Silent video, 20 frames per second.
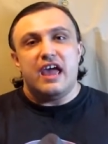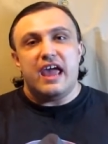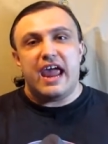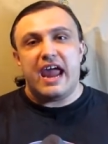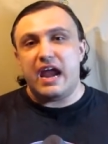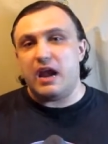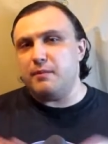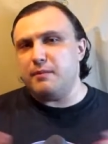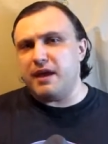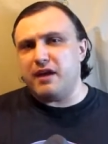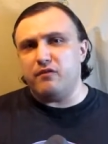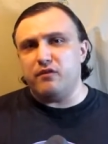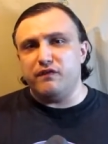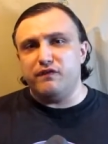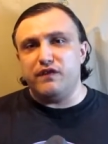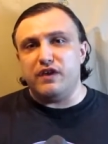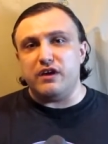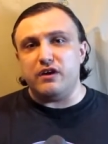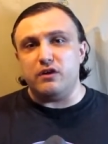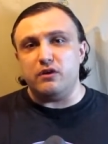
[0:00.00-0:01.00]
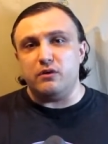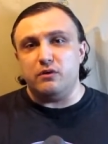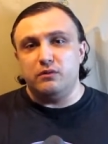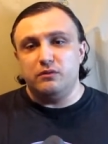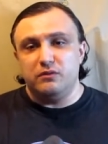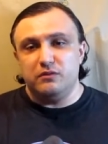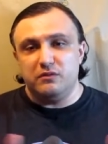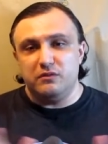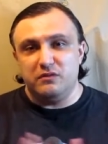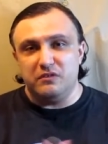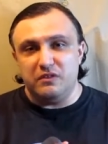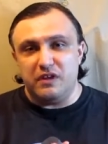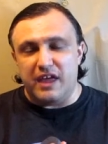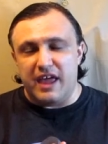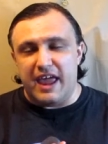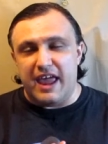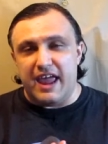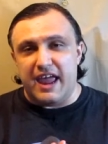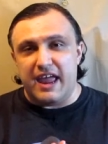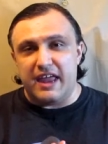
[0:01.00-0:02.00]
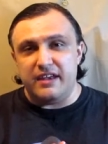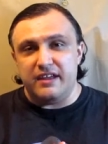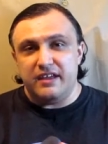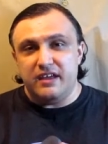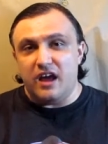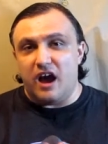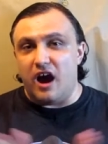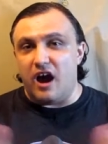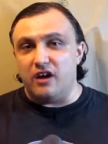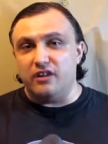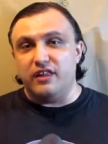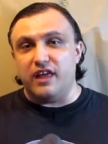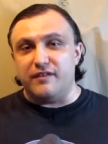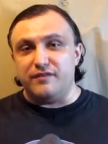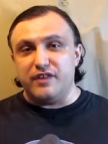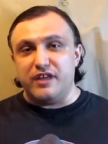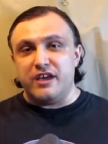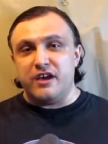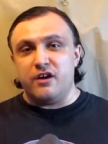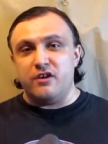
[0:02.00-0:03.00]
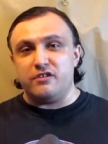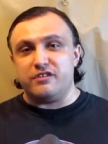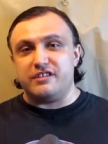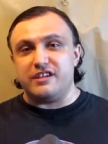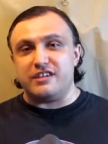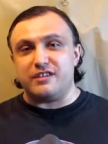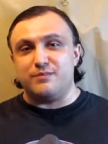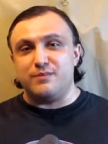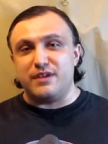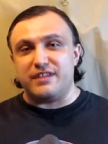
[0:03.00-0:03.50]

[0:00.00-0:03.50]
anime review, and our lovely hostess,